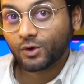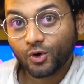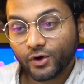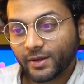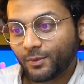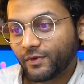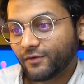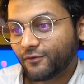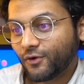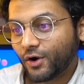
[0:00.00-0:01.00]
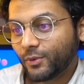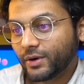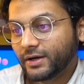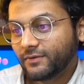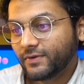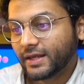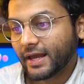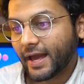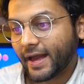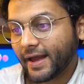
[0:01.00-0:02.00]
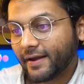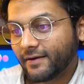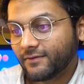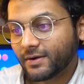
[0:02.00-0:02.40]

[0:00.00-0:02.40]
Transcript: Okay, moving forward, we have